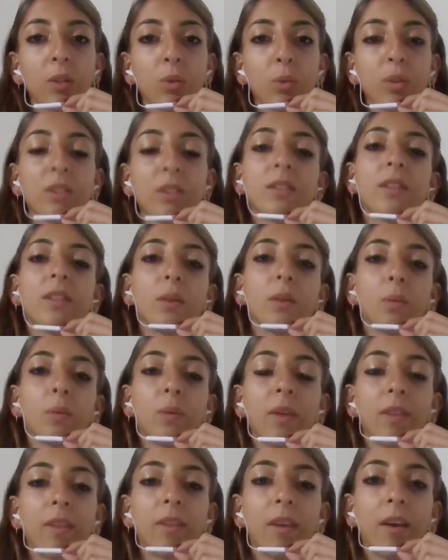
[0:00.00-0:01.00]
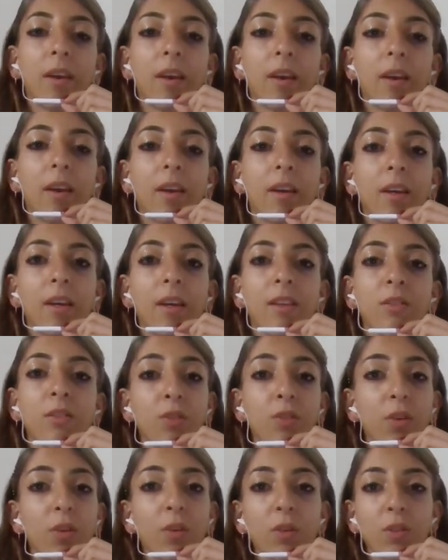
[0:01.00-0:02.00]
to start with the
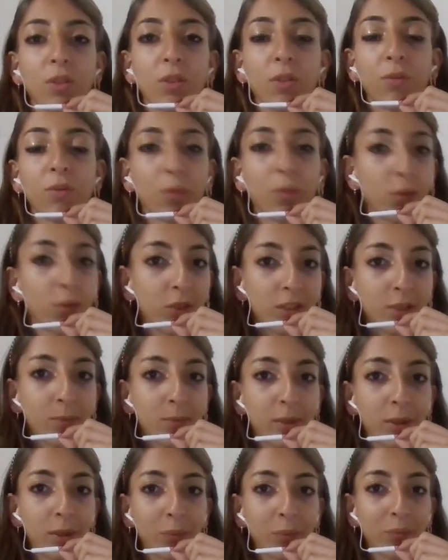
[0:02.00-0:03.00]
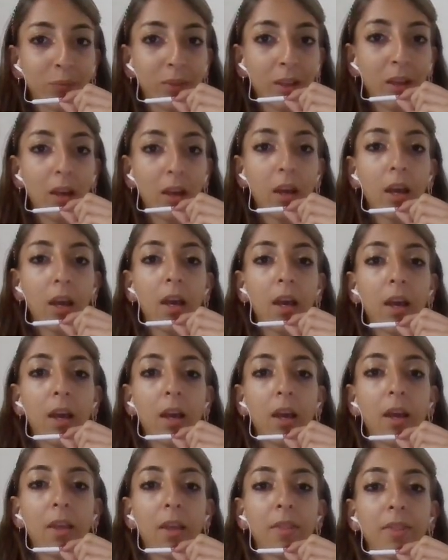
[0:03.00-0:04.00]
introduction for this video.
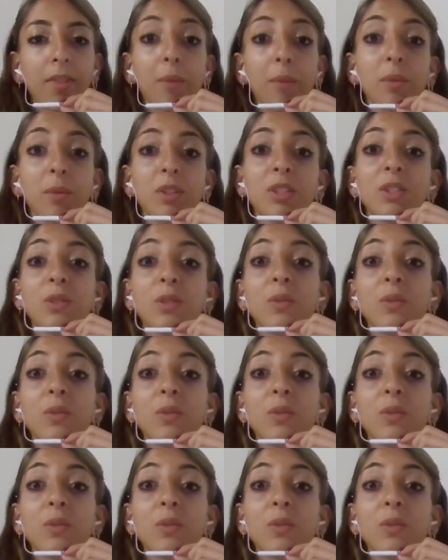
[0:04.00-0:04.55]
The British